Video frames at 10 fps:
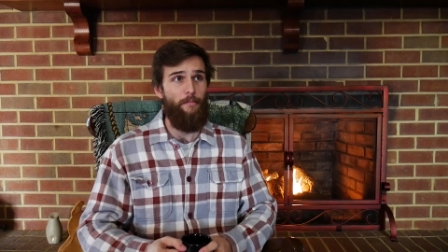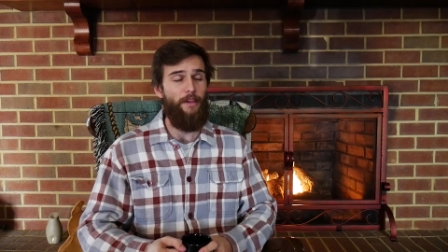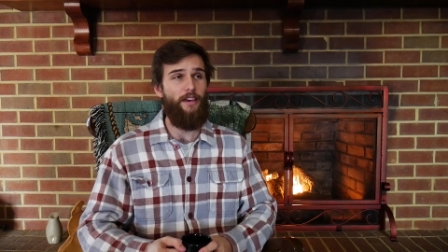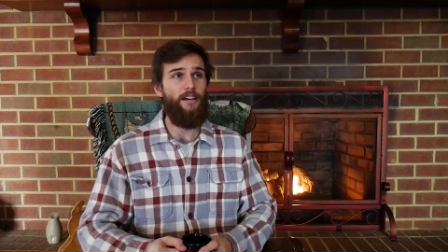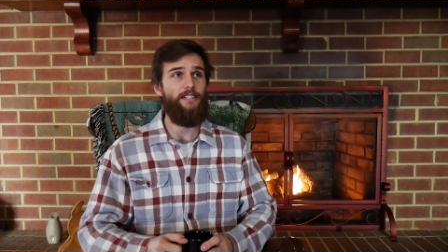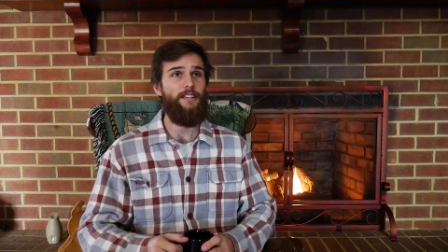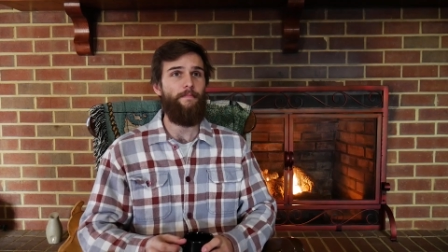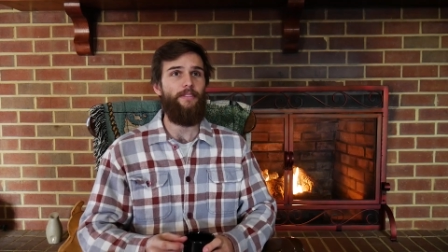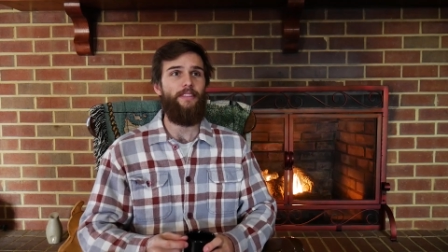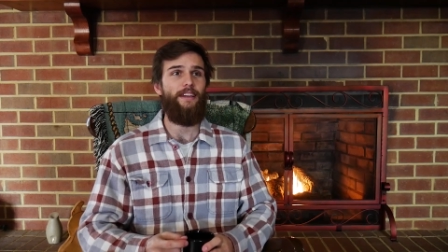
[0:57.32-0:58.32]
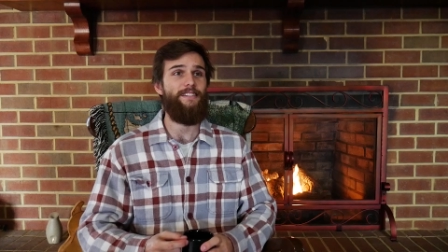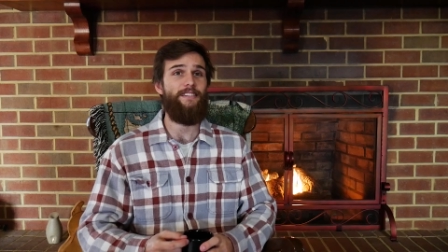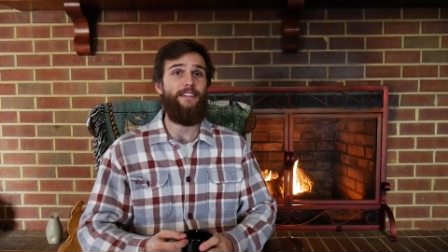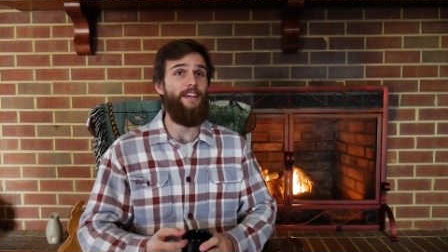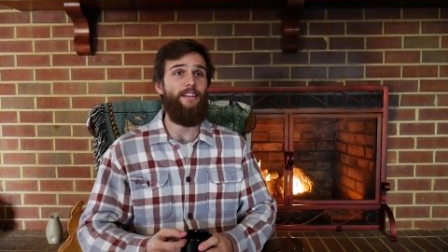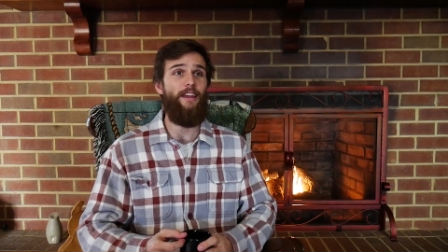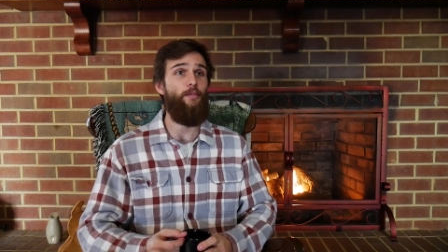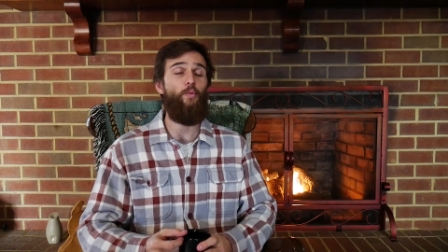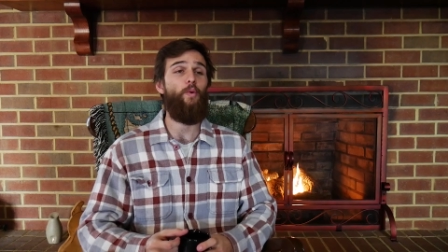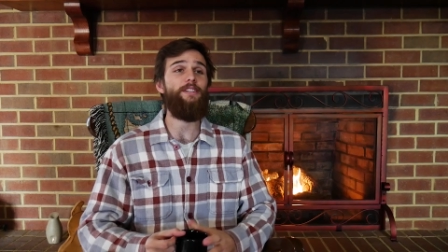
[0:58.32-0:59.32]
because it's it,
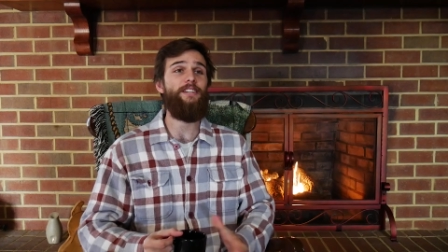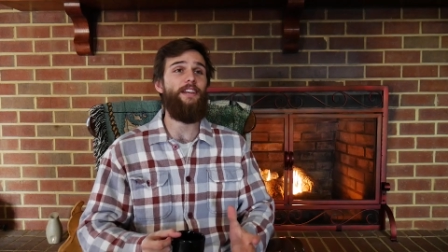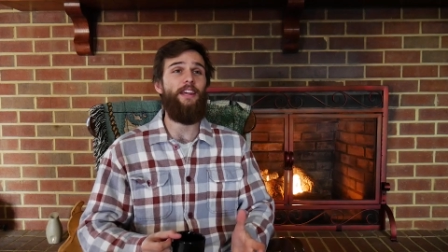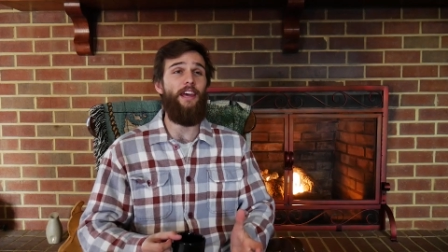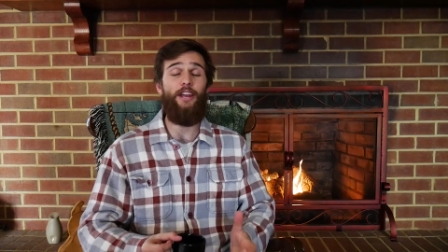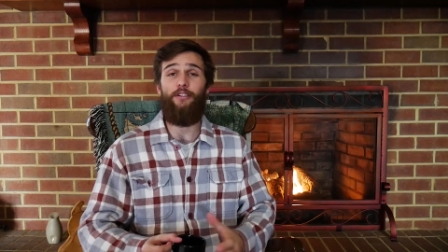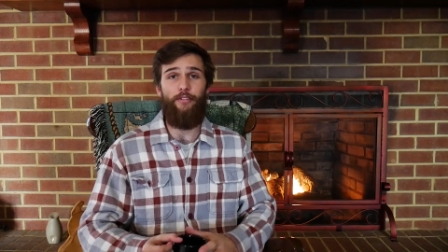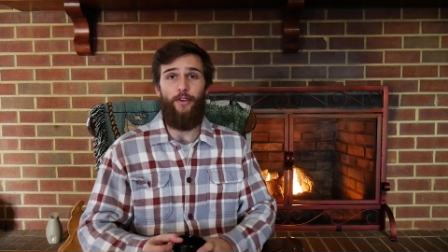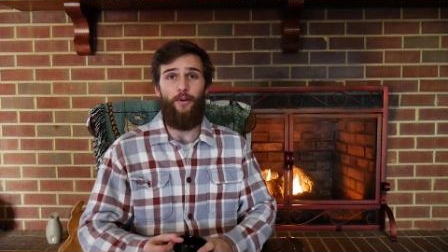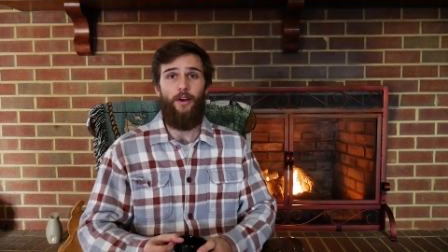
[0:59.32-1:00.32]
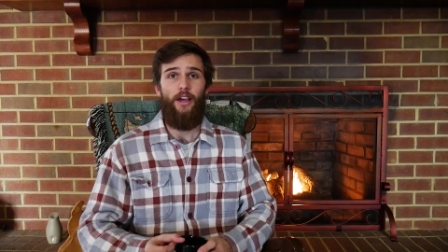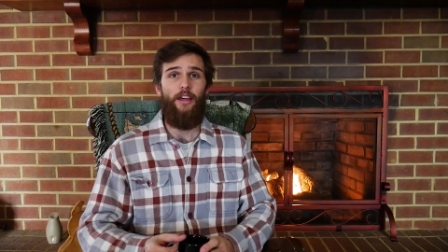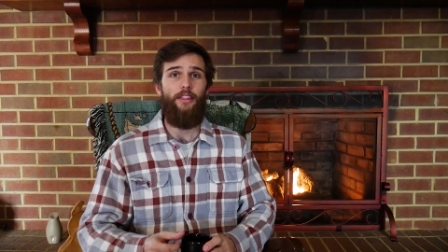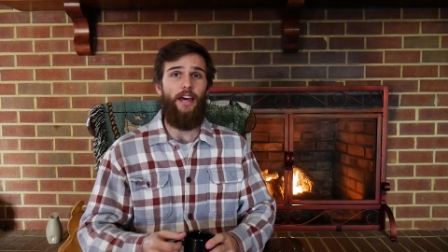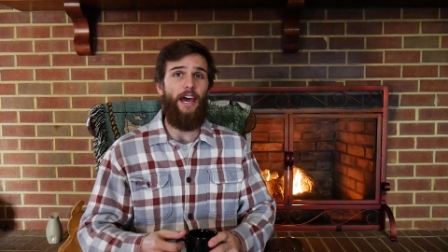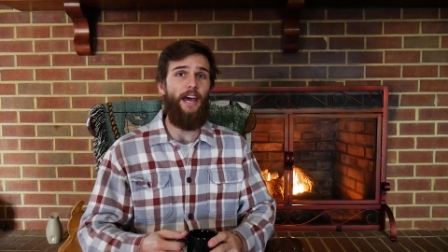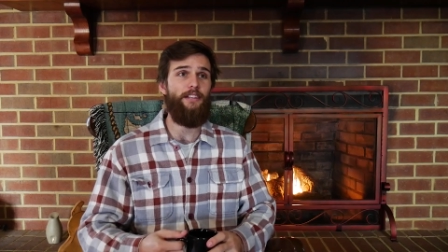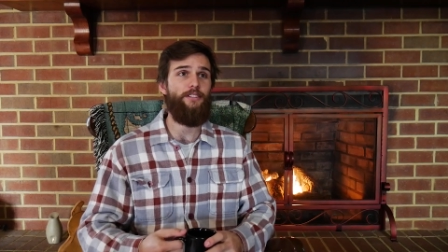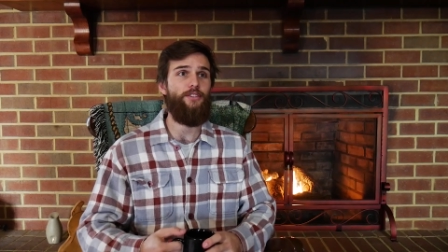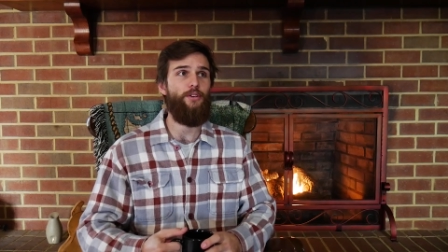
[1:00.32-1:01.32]
it wasn't an interview that
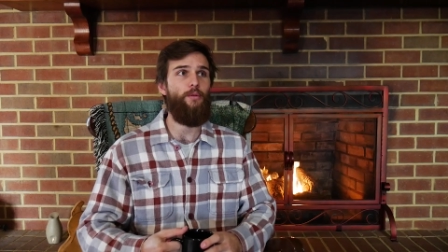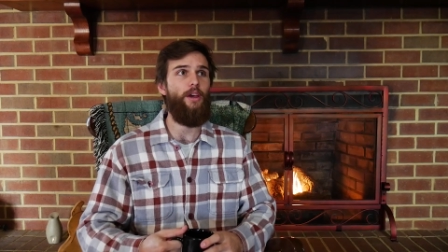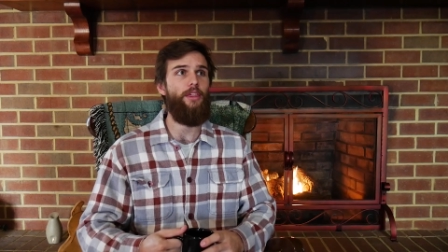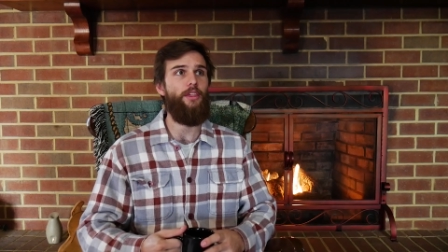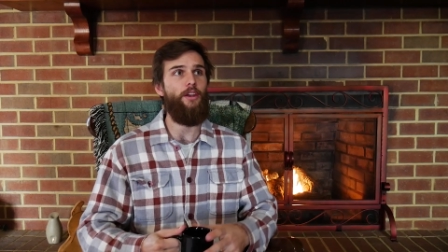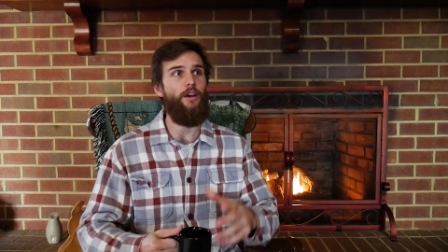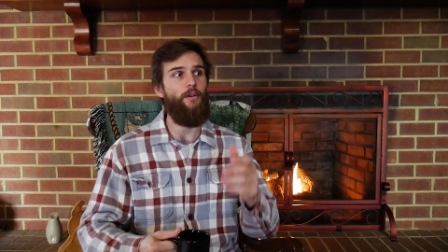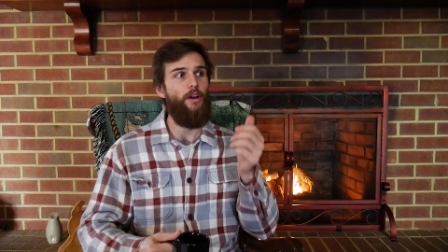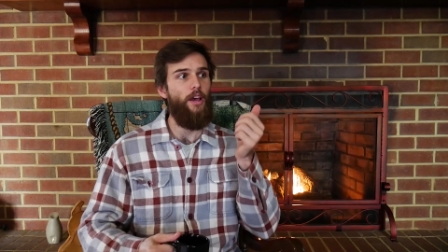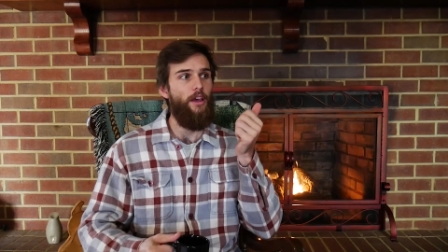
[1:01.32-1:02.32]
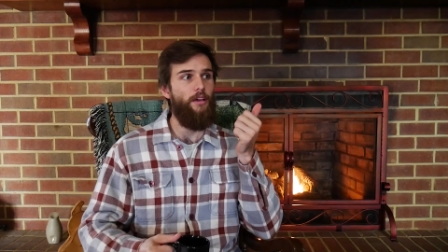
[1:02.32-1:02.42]
had to do with you know